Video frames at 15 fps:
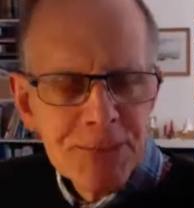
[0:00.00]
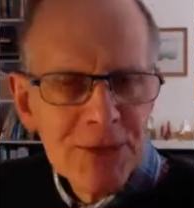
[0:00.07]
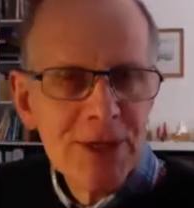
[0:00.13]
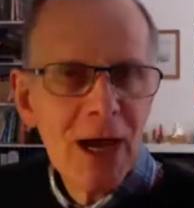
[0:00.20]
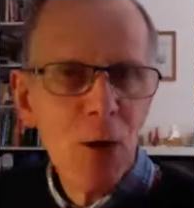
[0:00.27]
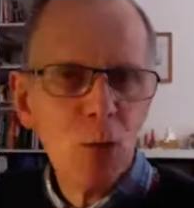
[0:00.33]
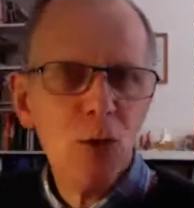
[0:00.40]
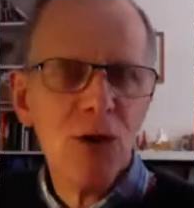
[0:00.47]

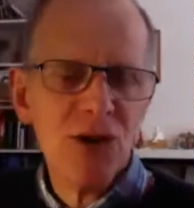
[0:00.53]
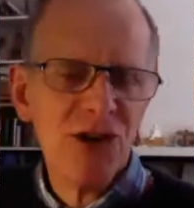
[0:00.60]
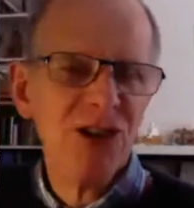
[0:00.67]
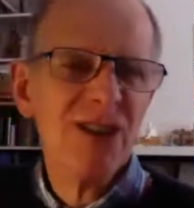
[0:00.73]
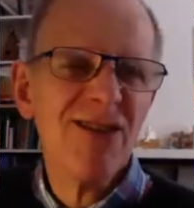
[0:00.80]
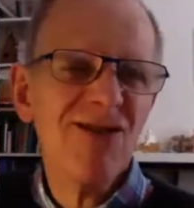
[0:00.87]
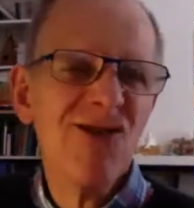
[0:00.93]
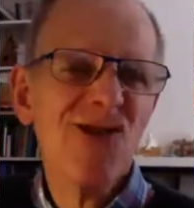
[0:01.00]
There
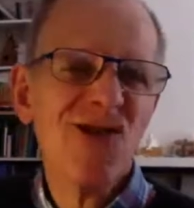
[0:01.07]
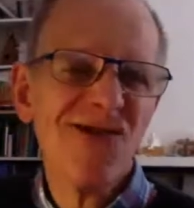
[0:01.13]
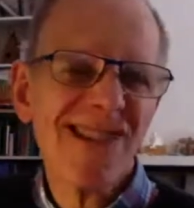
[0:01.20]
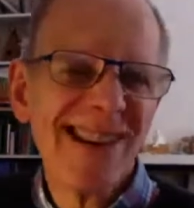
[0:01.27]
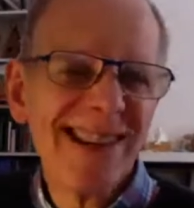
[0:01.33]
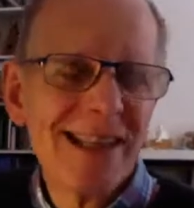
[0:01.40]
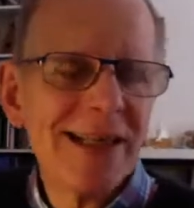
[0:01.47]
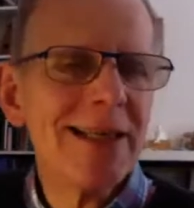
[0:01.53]
was
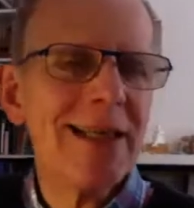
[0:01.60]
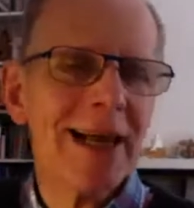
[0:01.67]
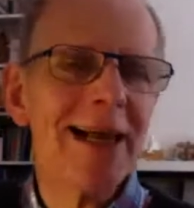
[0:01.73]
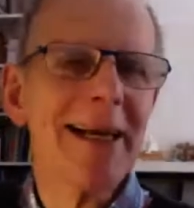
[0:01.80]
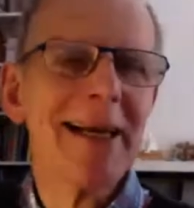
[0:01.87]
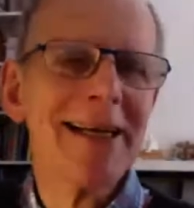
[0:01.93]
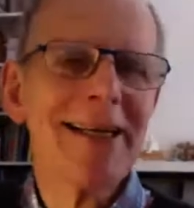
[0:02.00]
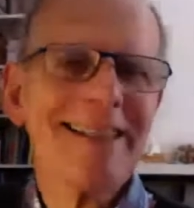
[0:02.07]

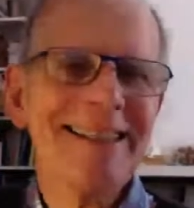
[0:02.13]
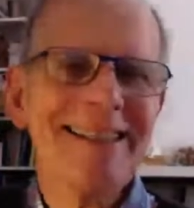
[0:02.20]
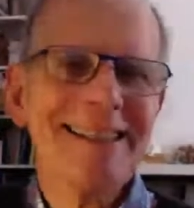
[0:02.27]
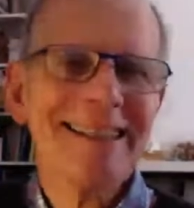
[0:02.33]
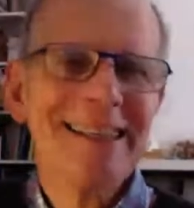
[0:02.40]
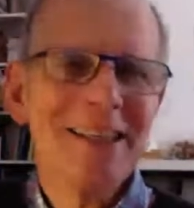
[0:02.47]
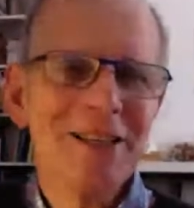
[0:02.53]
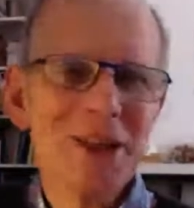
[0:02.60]
drastic
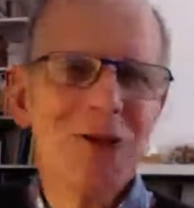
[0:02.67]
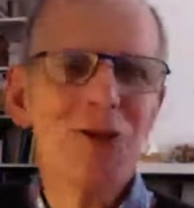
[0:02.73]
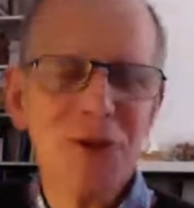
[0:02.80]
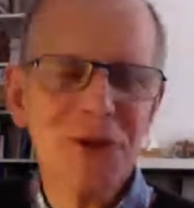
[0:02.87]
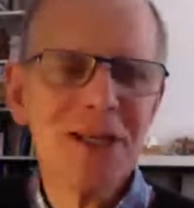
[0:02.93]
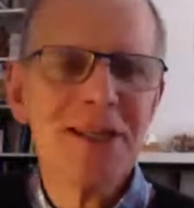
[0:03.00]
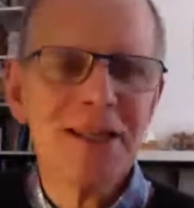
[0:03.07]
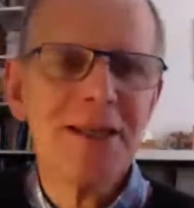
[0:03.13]
social
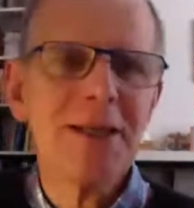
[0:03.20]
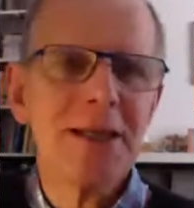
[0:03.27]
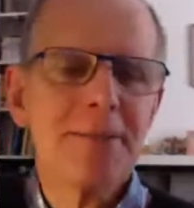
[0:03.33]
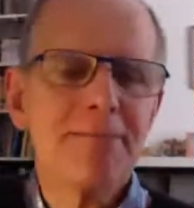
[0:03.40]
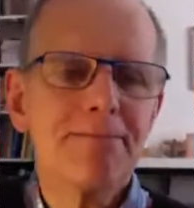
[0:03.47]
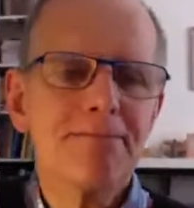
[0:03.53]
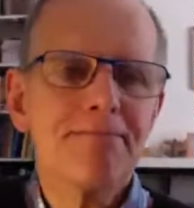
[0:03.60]
distancing.